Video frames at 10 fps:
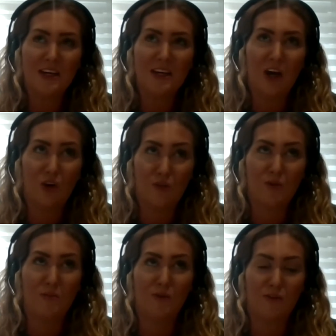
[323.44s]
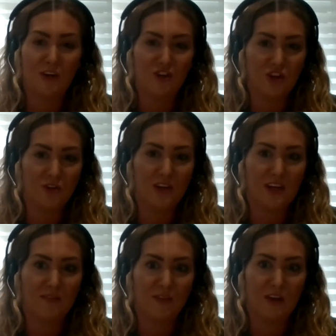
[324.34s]
a lot of them have finished
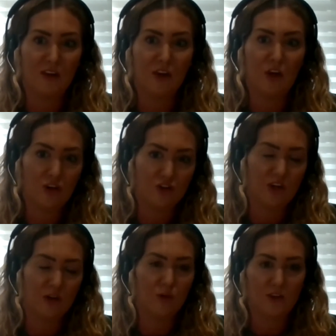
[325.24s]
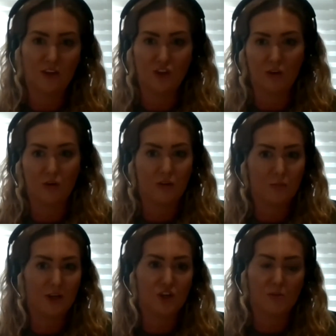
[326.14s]
uni either last year or this year, and
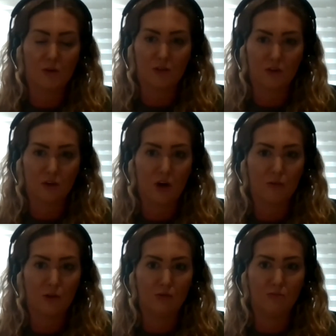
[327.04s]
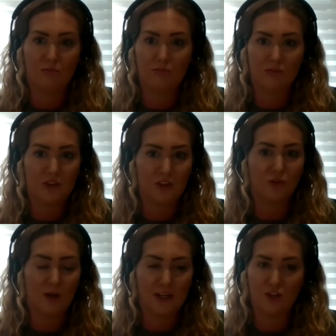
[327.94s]
especially with the current
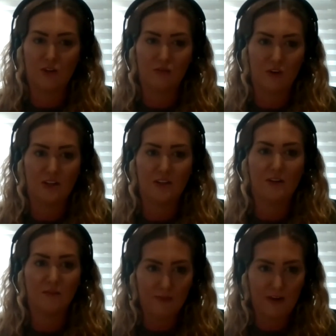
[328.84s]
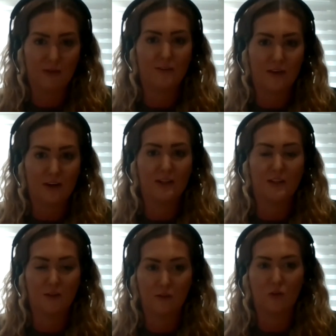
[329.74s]
situation of finding it yeah. very, very
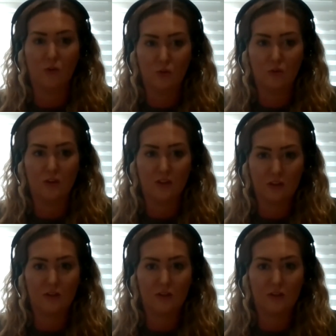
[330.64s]
difficult to